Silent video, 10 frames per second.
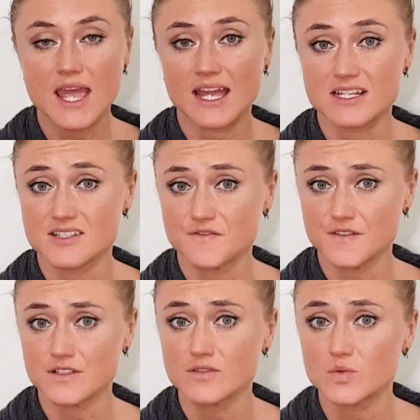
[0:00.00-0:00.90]
and it's
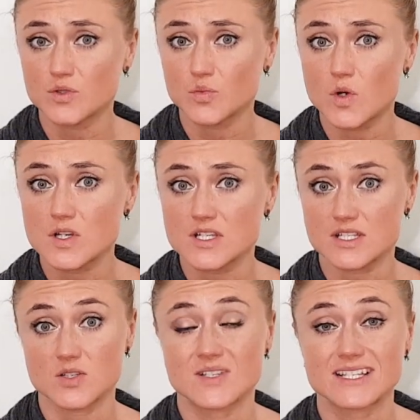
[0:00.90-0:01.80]
filled with water,
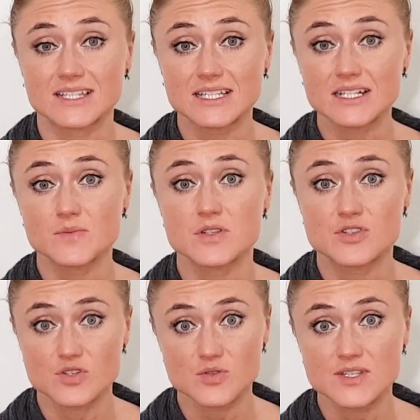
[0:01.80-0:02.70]
so it's a little bit
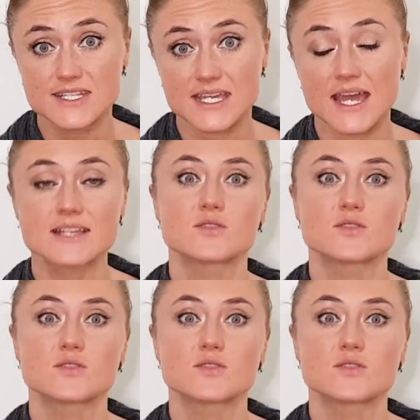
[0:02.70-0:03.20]
juicier.